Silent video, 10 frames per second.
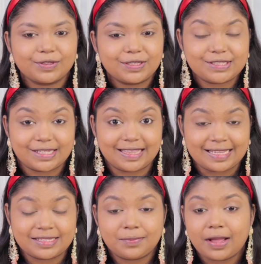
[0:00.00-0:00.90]
So
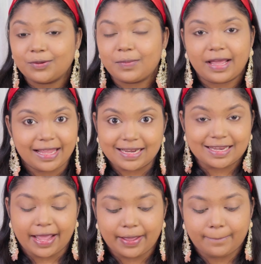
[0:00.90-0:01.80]
that's about my
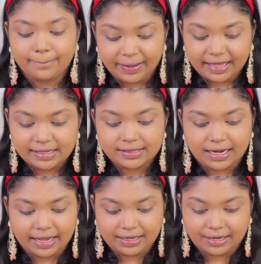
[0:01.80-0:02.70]
entire
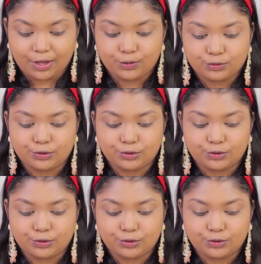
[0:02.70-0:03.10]
base right now.